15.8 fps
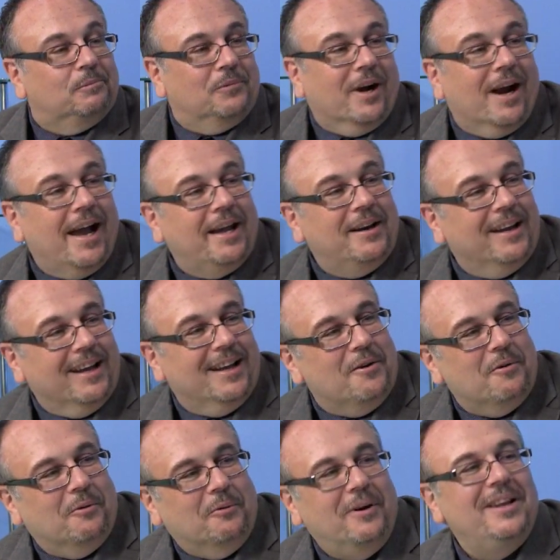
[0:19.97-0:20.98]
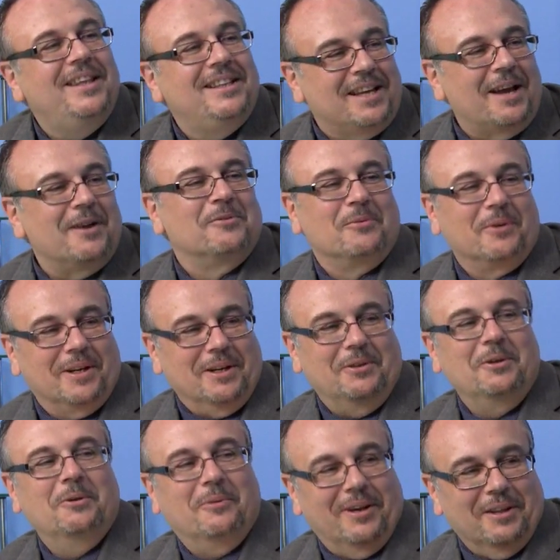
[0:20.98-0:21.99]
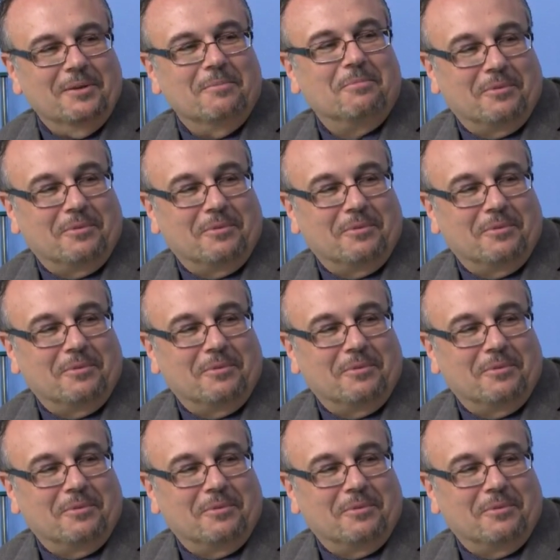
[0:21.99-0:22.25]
Bryan, one of these times we're going to do one of the